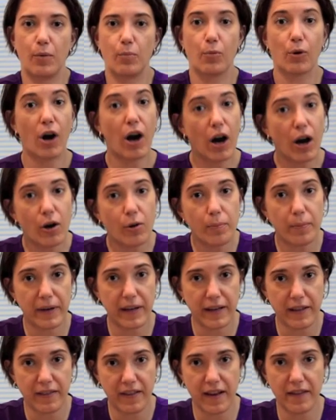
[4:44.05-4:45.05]
We're
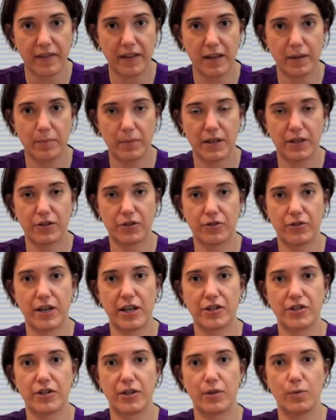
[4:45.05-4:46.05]
hoping that the
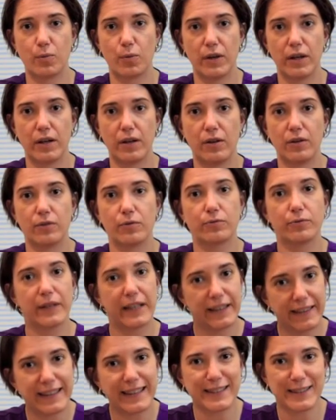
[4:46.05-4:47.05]
administration will
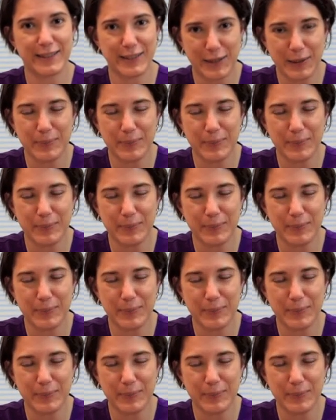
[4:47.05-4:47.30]
read this